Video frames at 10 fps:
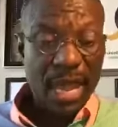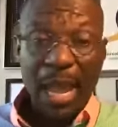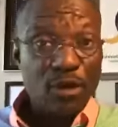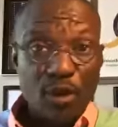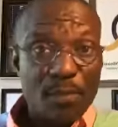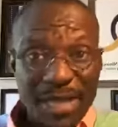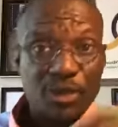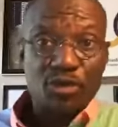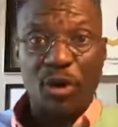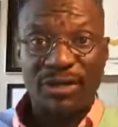And you
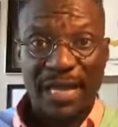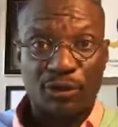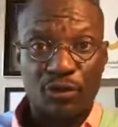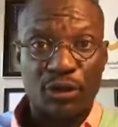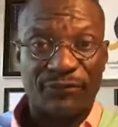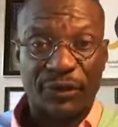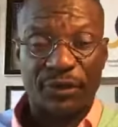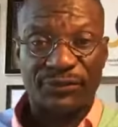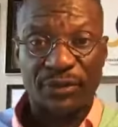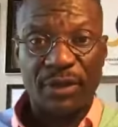must know that too
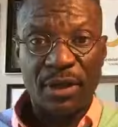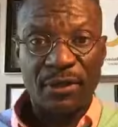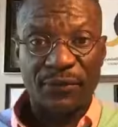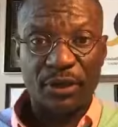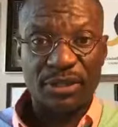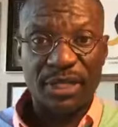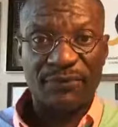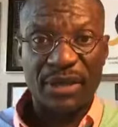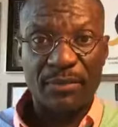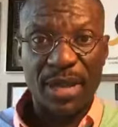for
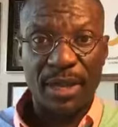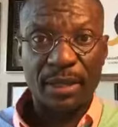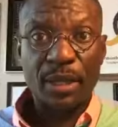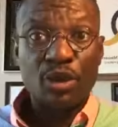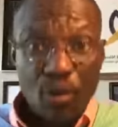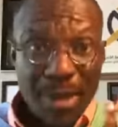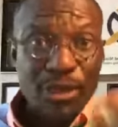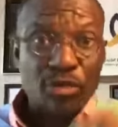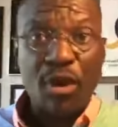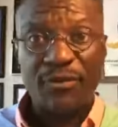yourself. Amen. You
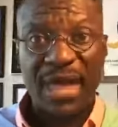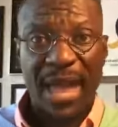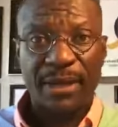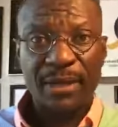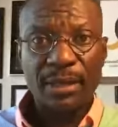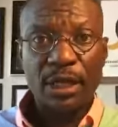must know that.